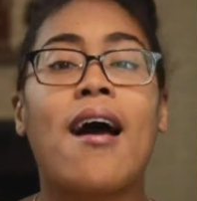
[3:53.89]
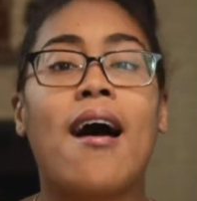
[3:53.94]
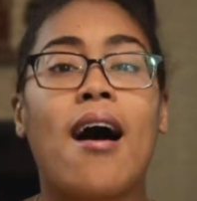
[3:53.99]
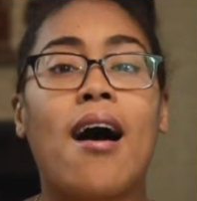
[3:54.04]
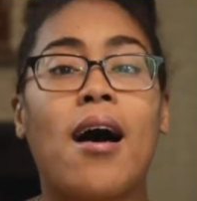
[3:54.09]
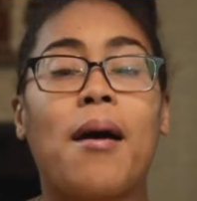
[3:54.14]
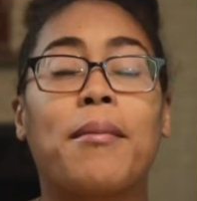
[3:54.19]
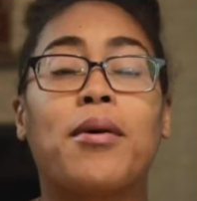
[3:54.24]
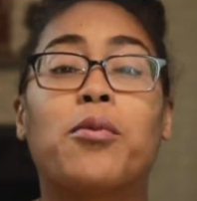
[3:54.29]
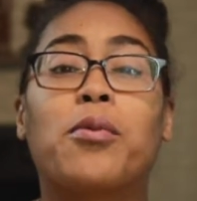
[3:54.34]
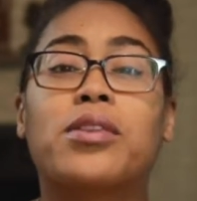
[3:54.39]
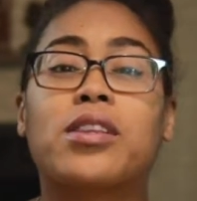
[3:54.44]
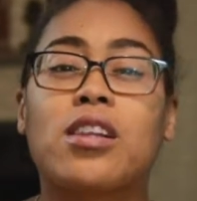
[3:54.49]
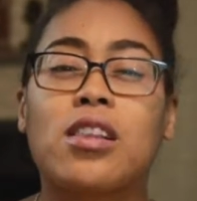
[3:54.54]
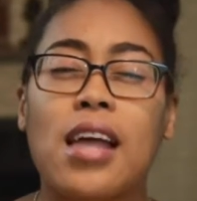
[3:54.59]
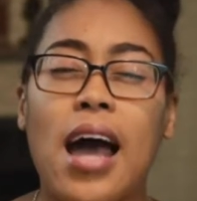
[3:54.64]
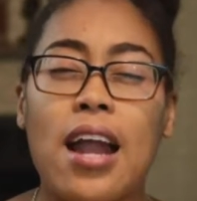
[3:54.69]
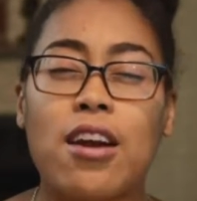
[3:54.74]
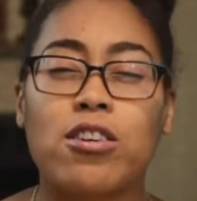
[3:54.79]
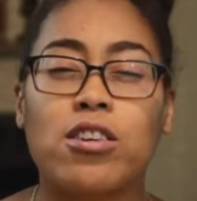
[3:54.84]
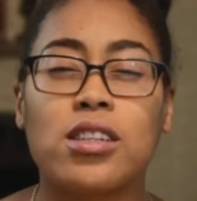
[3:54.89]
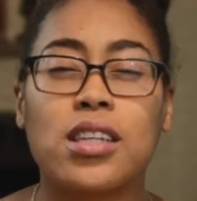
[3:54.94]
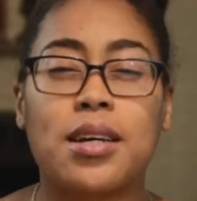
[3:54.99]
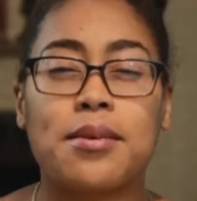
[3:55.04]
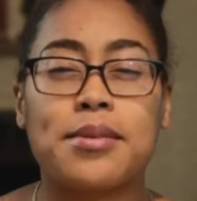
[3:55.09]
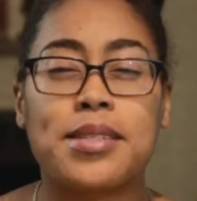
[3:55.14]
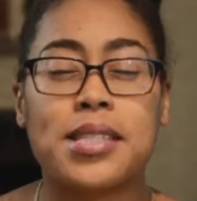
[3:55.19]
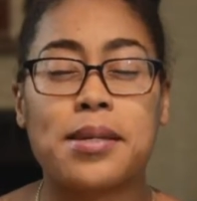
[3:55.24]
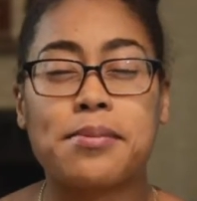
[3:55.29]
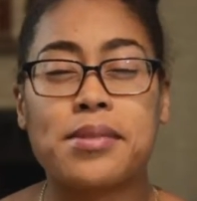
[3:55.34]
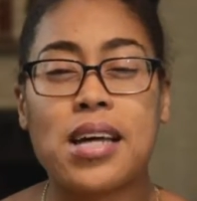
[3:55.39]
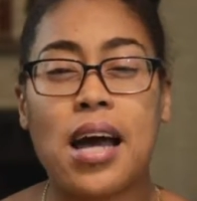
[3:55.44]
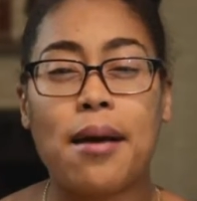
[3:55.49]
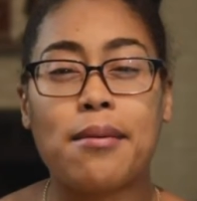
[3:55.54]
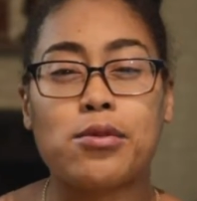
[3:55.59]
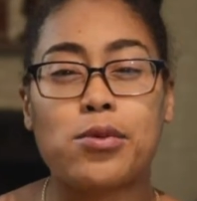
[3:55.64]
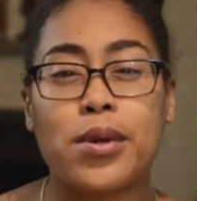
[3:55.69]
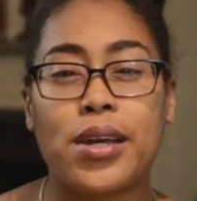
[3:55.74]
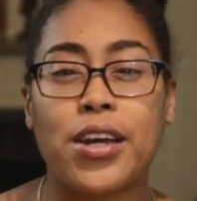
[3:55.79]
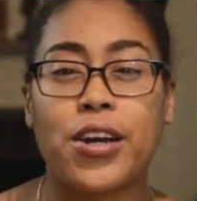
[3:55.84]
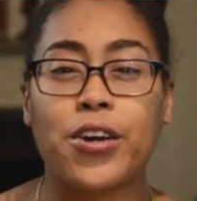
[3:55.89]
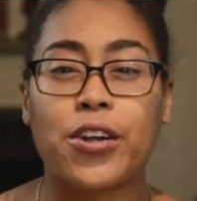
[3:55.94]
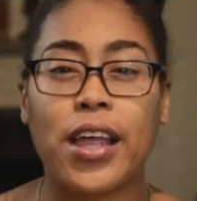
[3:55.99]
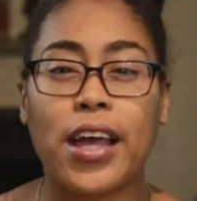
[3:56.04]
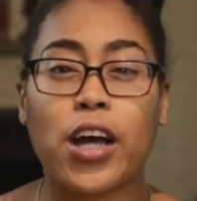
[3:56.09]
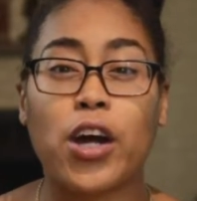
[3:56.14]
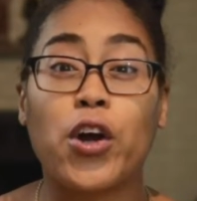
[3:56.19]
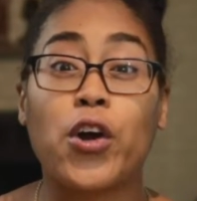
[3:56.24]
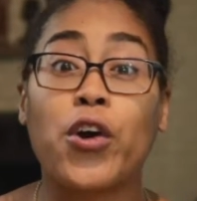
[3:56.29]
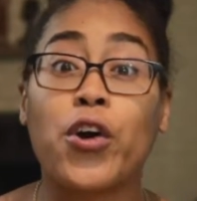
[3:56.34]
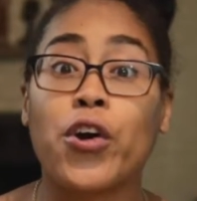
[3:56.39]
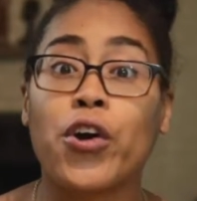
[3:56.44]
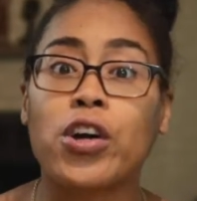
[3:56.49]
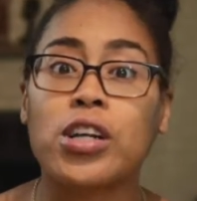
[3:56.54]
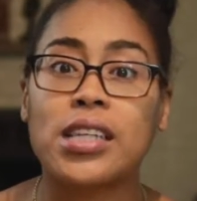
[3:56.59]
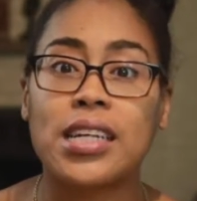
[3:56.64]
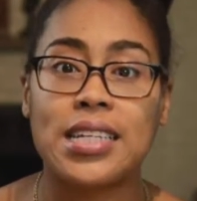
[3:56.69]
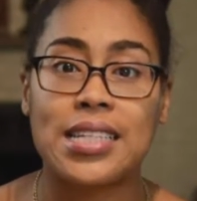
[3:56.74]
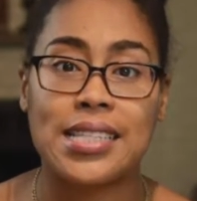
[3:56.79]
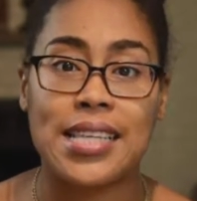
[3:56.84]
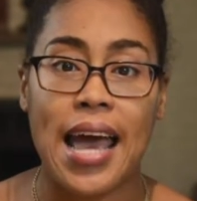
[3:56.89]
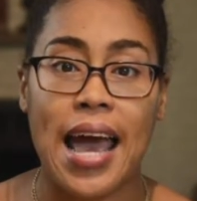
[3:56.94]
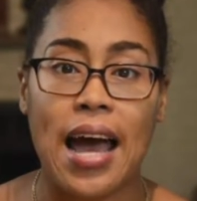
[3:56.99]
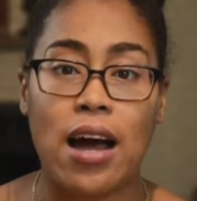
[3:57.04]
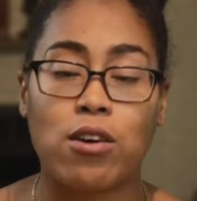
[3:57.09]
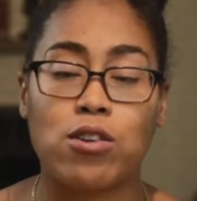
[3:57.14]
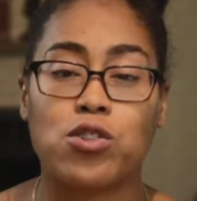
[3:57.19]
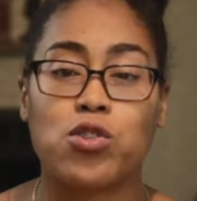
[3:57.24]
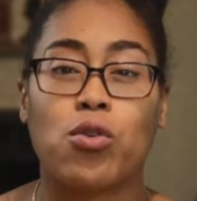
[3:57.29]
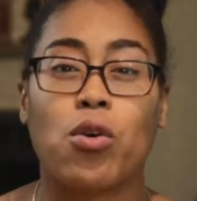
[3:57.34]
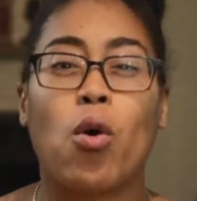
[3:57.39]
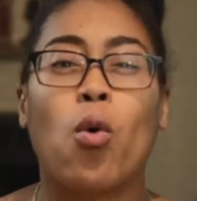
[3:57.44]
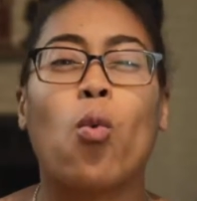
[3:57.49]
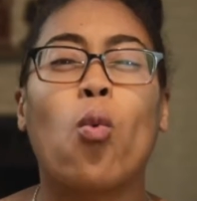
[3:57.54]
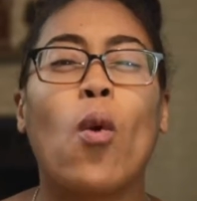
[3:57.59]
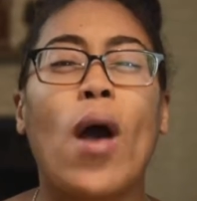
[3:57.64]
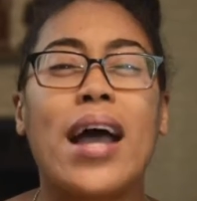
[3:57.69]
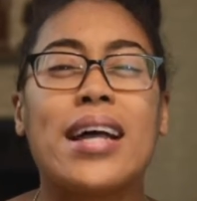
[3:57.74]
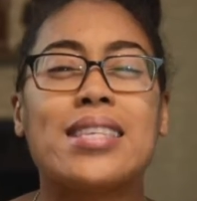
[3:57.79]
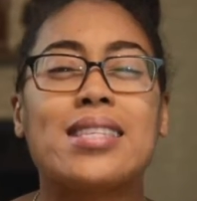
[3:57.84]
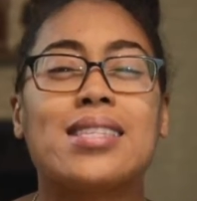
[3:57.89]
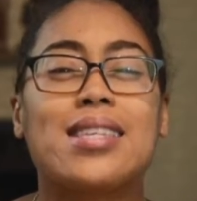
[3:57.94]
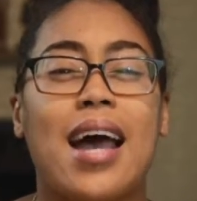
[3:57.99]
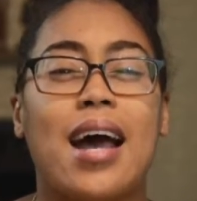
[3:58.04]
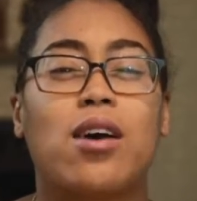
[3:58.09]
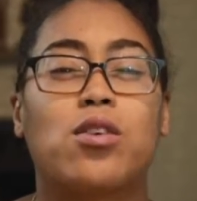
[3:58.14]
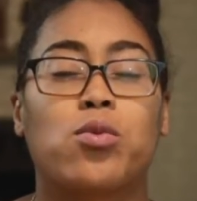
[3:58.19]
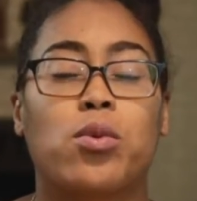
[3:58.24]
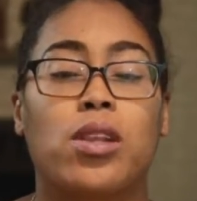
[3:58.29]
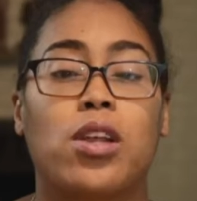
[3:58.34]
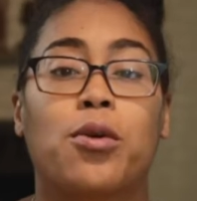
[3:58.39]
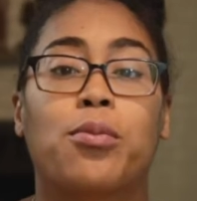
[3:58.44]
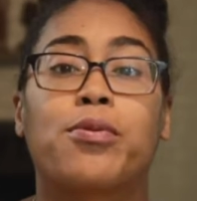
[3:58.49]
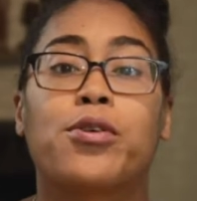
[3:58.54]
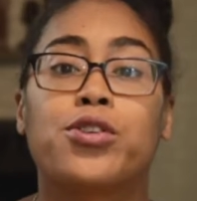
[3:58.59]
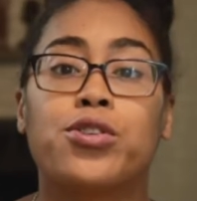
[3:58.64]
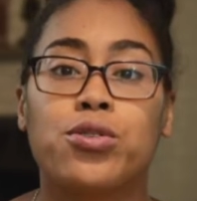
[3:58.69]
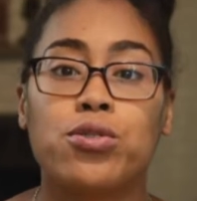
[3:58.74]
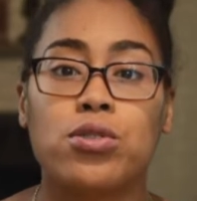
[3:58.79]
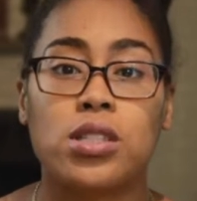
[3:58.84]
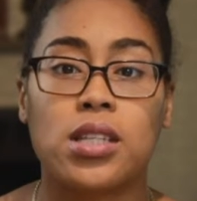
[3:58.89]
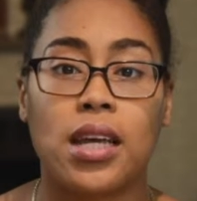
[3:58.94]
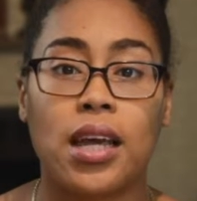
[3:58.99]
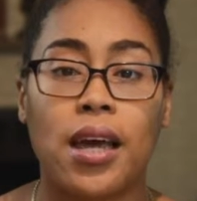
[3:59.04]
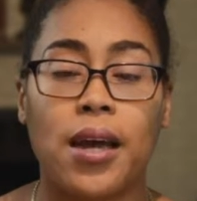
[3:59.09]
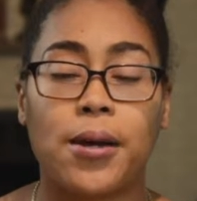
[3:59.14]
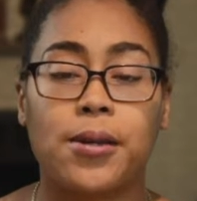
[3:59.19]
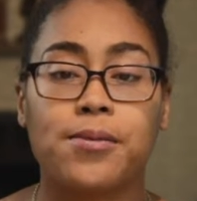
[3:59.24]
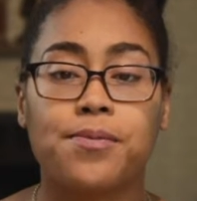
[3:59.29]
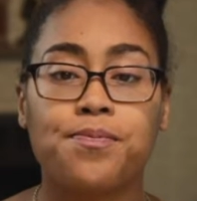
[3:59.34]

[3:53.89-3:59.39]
And with the lateral lisp, sometimes we hear like a gurgly sound or a wet sound when they're producing it.